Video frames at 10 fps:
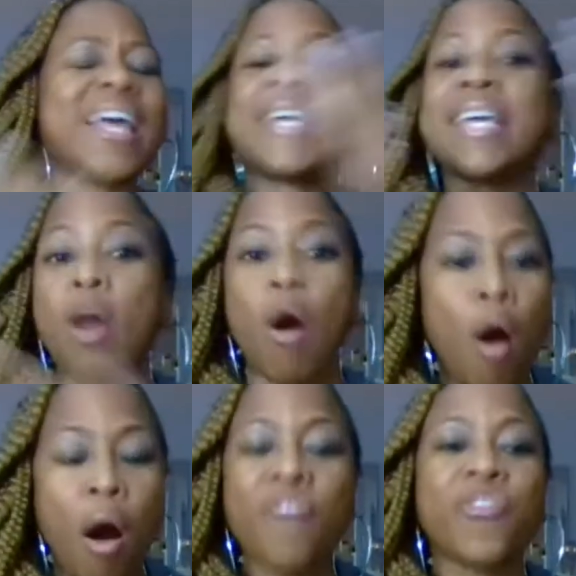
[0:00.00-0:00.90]
get
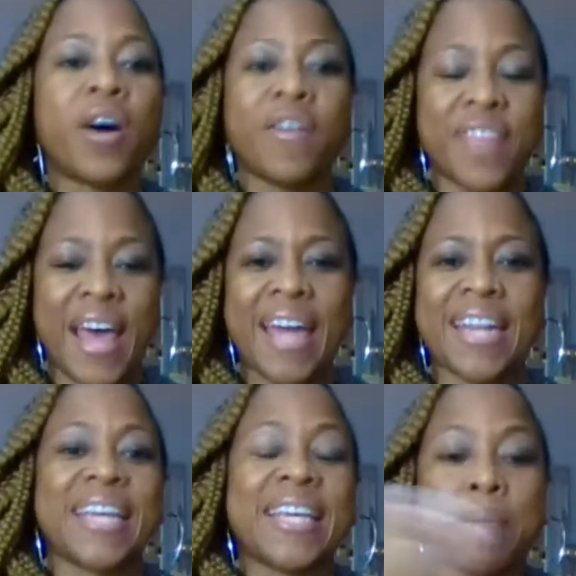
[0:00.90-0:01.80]
off of that,
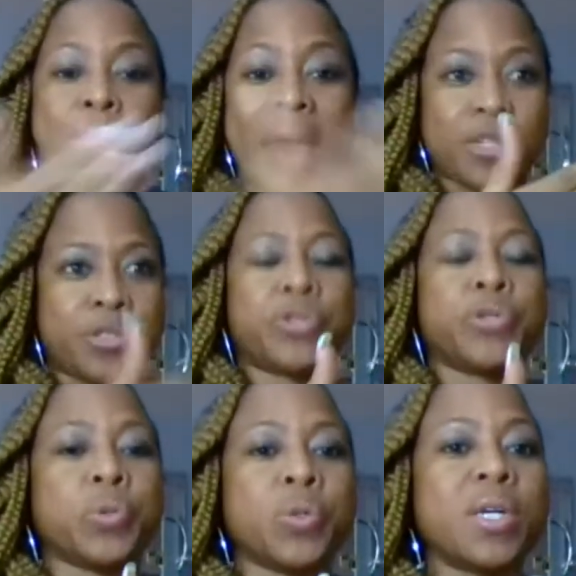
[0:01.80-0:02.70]
and get back
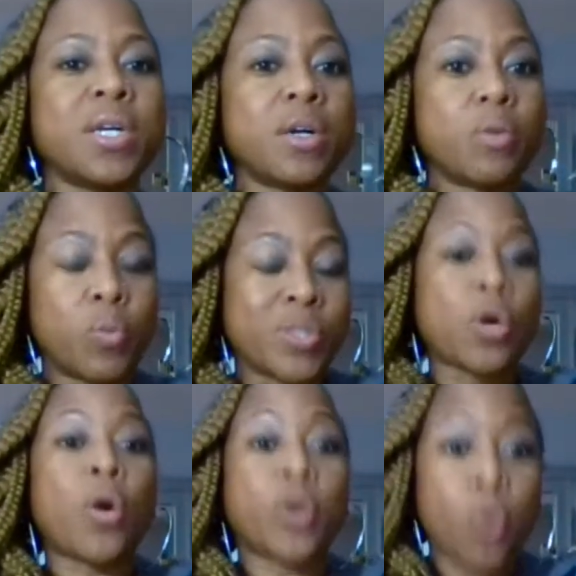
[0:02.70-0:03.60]
to what's
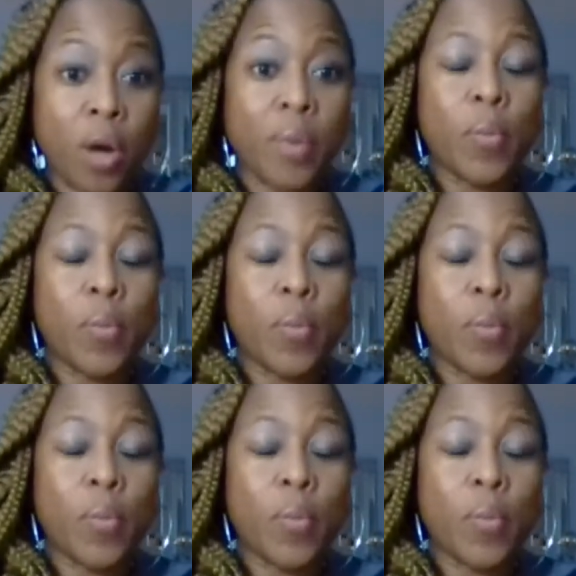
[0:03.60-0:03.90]
going on